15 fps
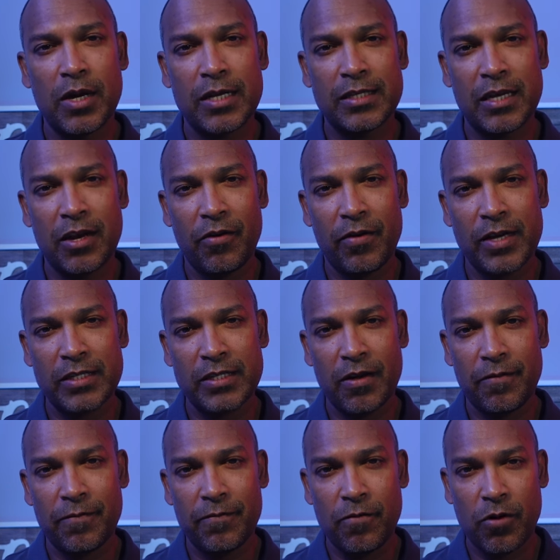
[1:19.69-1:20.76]
That's a decrease of
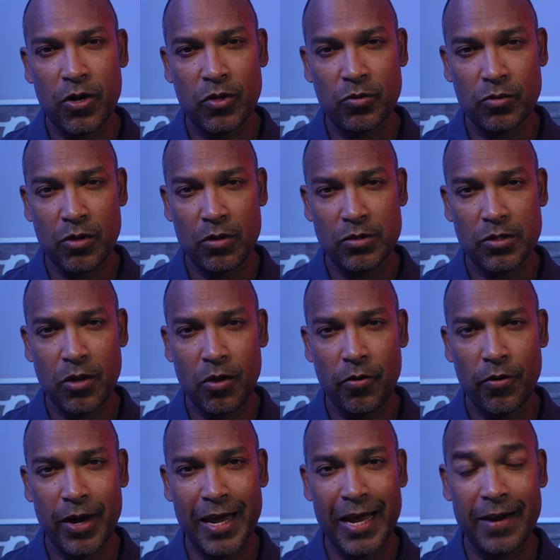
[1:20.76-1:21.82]
$42,000
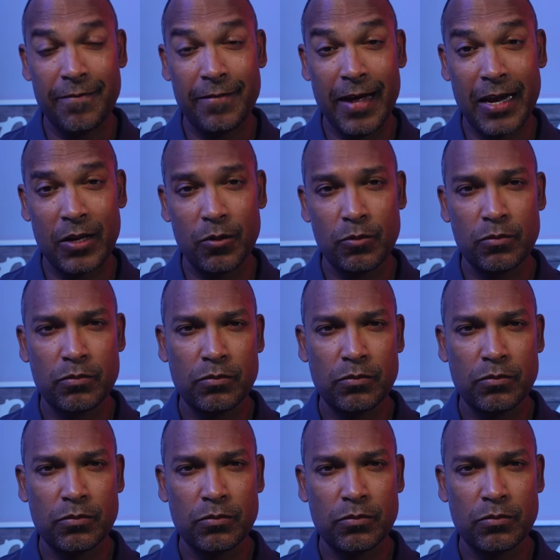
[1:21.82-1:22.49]
in value.